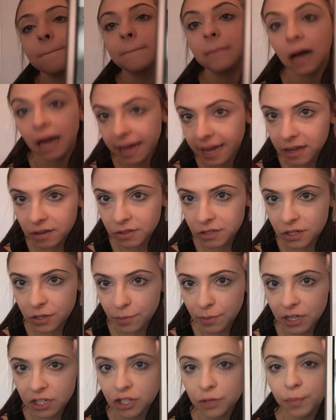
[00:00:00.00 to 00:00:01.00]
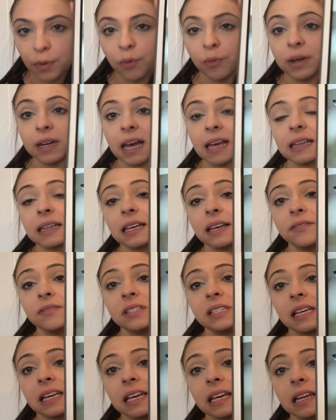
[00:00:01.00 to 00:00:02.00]
my house too much, but when I
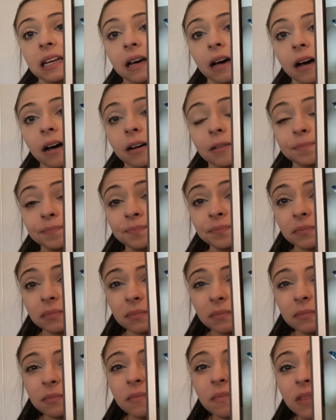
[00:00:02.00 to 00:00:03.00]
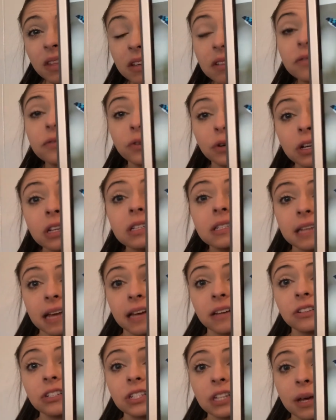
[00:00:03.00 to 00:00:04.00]
lived in Forks
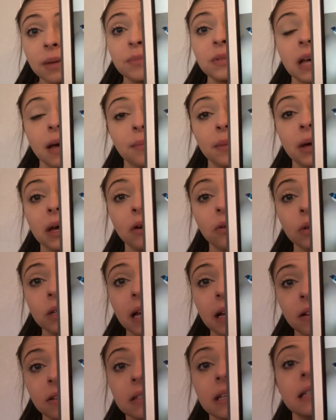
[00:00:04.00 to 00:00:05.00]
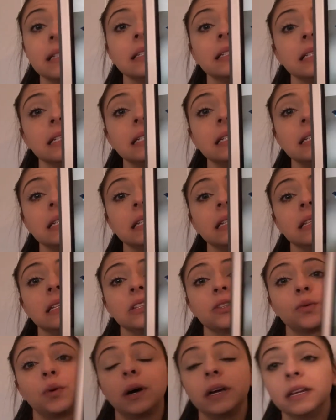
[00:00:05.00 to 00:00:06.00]
Township at my old house, I did see
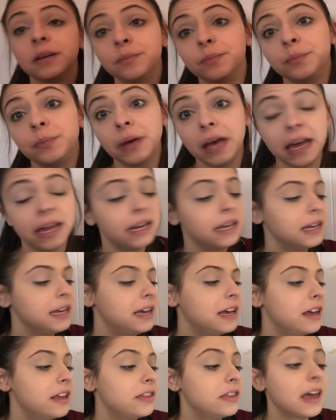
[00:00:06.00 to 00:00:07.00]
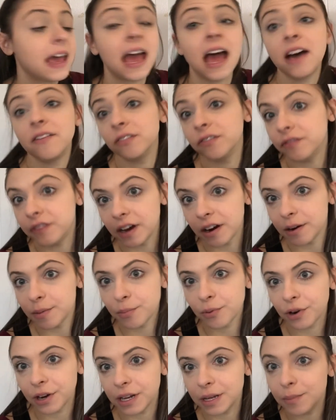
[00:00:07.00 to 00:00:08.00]
these quite a bit. They have a very
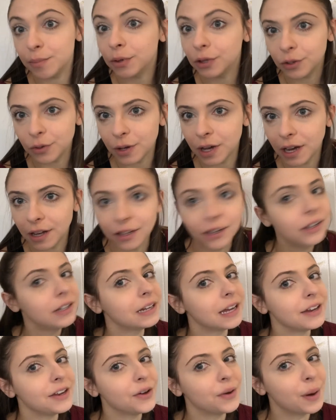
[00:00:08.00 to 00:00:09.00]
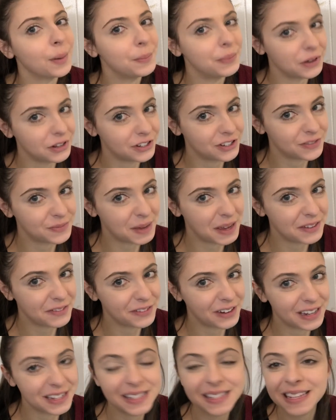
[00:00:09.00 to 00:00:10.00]
pretty blue color, and I know a bunch of my
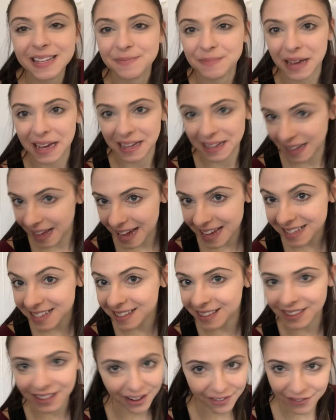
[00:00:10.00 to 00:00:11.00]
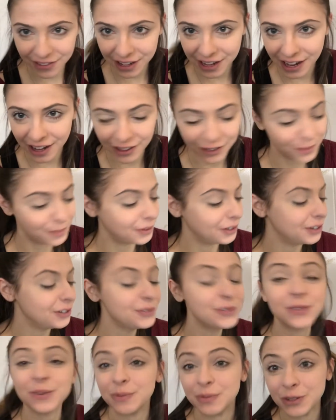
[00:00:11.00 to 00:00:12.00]
friends in my class love the color blue,
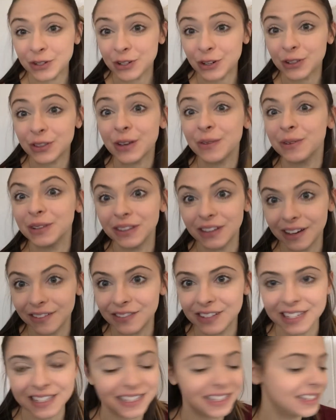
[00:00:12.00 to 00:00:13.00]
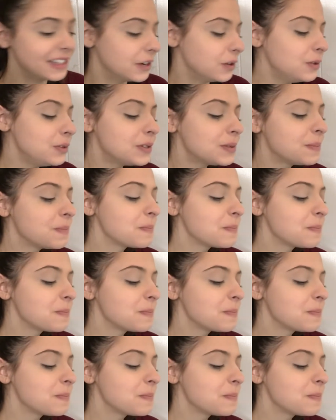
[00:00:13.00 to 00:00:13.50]
so I'm sure they would love to see those.